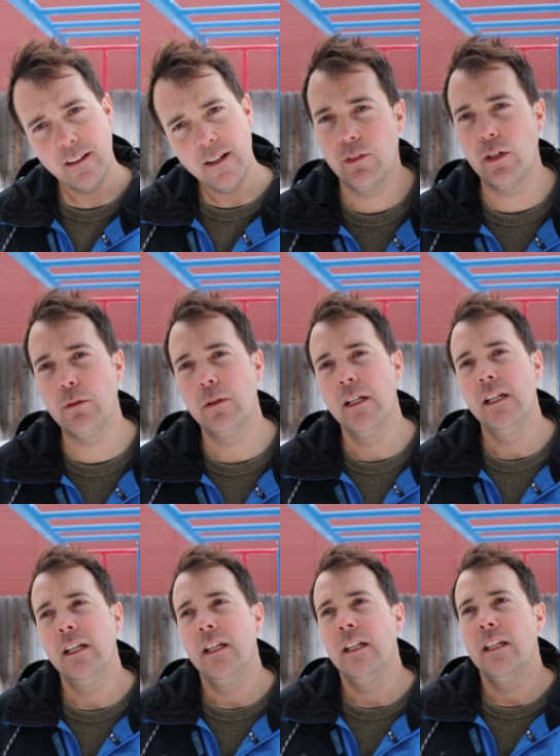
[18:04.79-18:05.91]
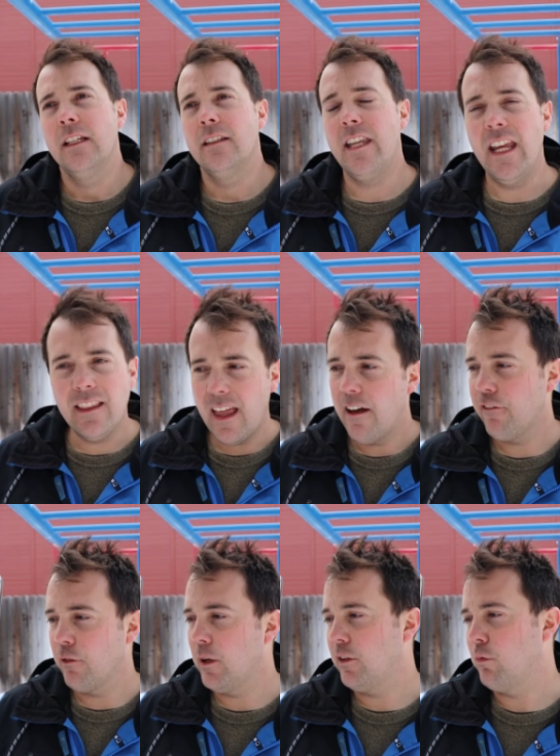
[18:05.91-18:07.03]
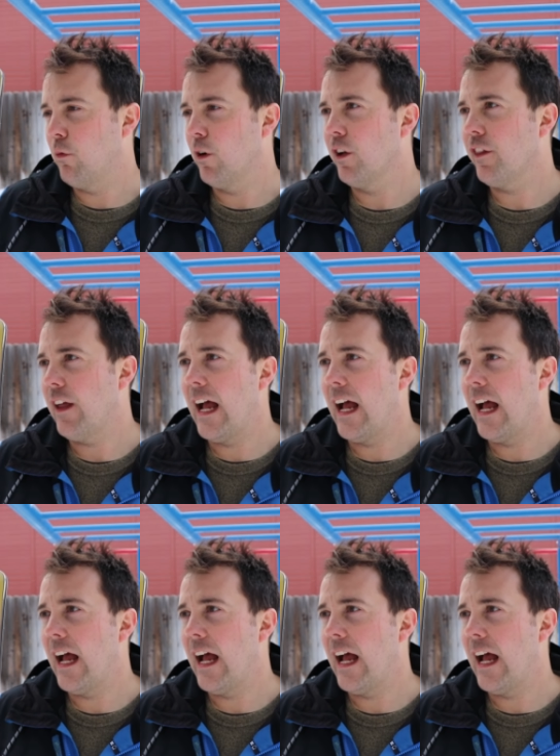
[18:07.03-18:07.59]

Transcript: So take that for what it's worth.